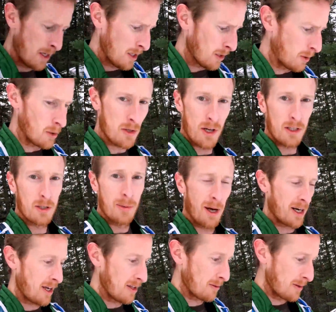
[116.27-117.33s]
Cold's not too bad
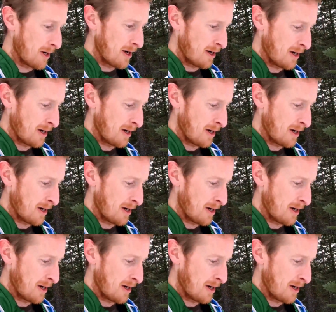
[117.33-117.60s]
either.